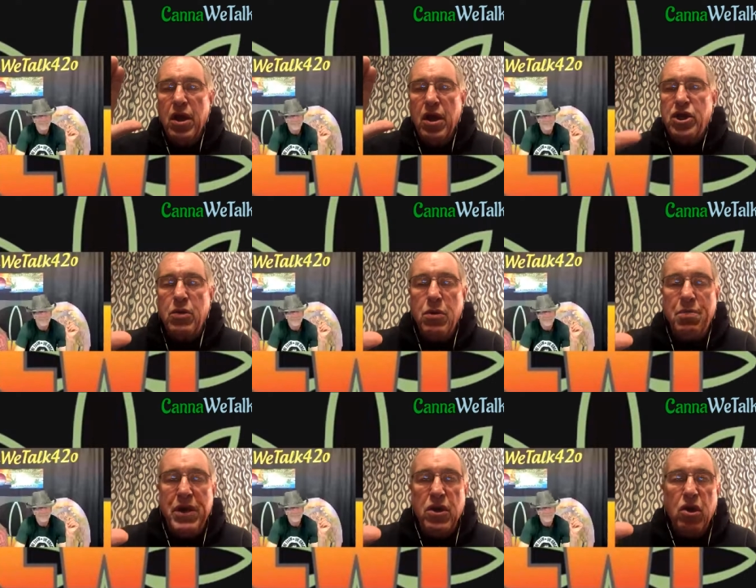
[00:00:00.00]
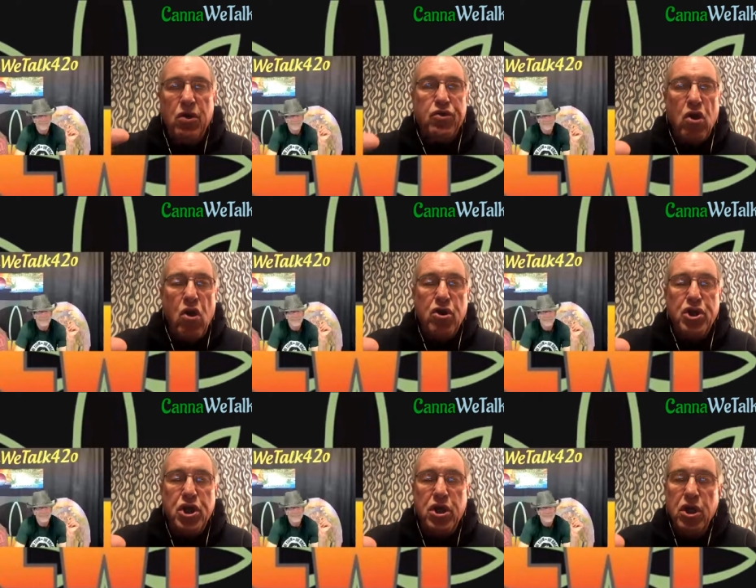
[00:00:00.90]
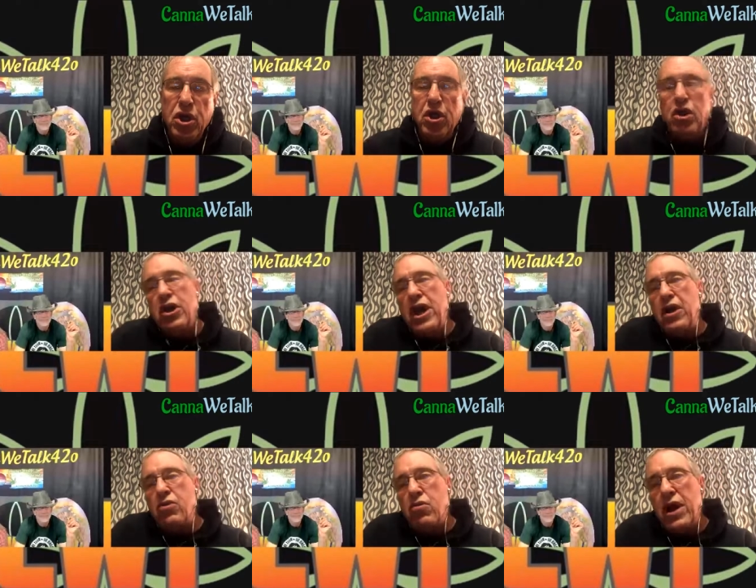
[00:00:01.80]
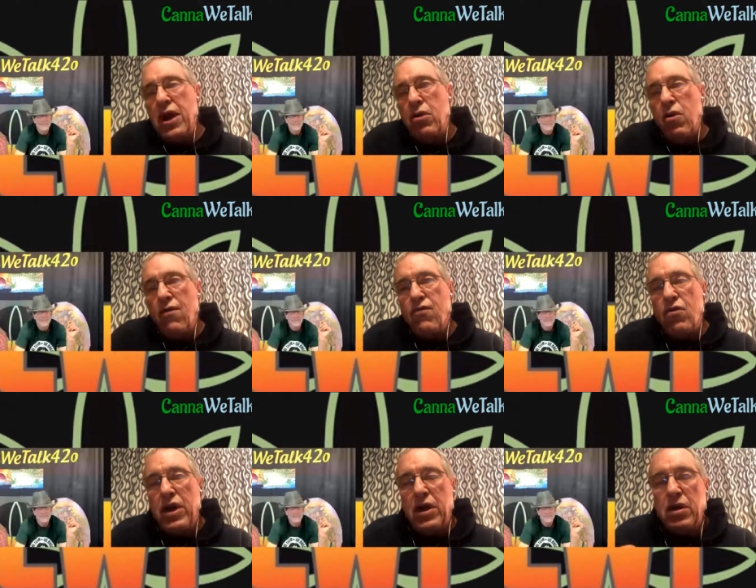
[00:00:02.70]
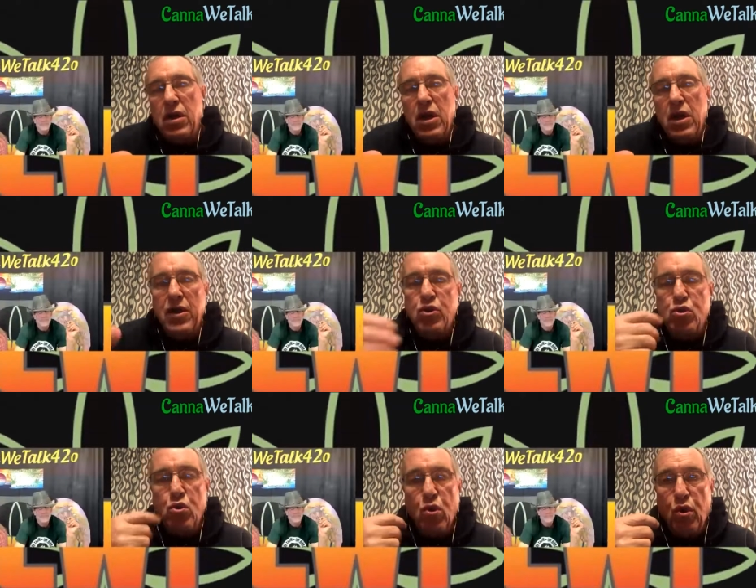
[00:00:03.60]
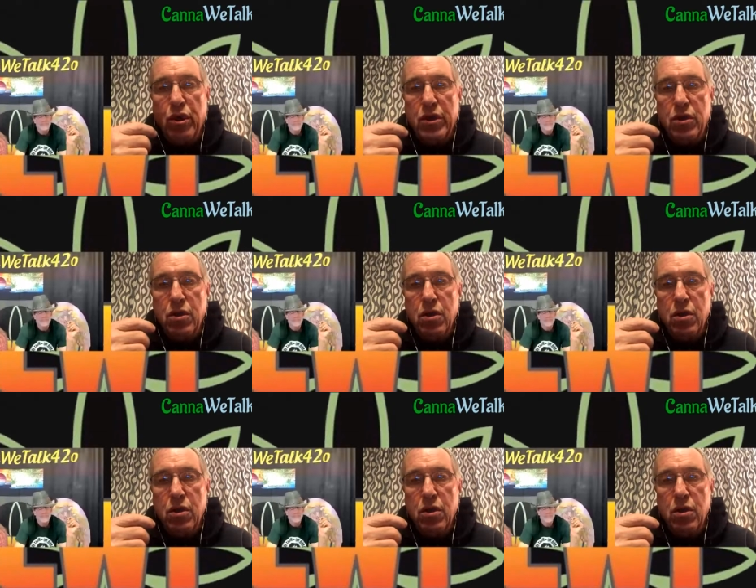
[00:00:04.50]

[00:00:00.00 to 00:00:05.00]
she would be lethargic, laying her head over and drooling.